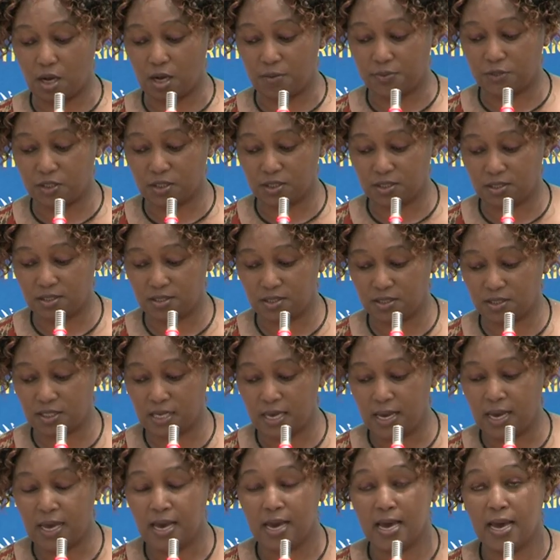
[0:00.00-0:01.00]
options
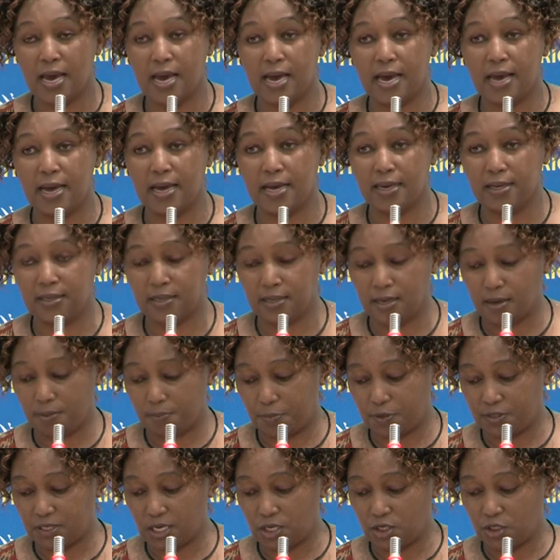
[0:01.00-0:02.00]
and
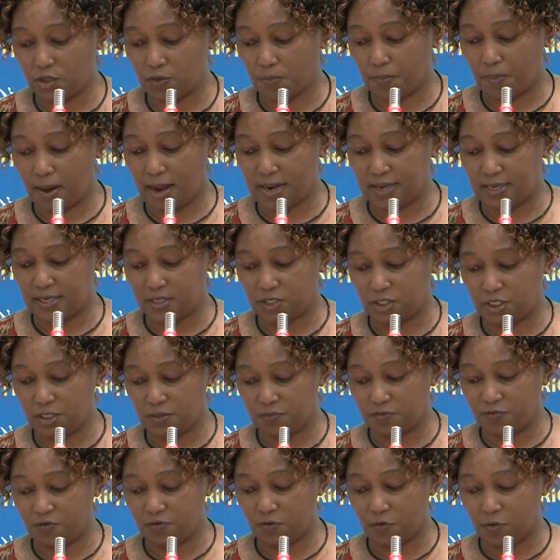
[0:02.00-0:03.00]
potential
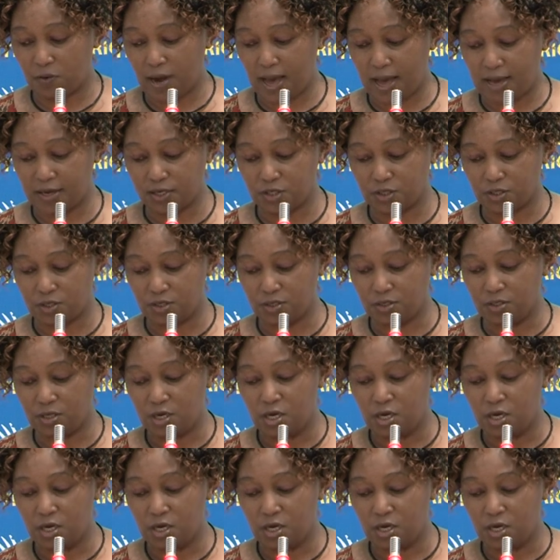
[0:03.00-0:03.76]
partnership for action.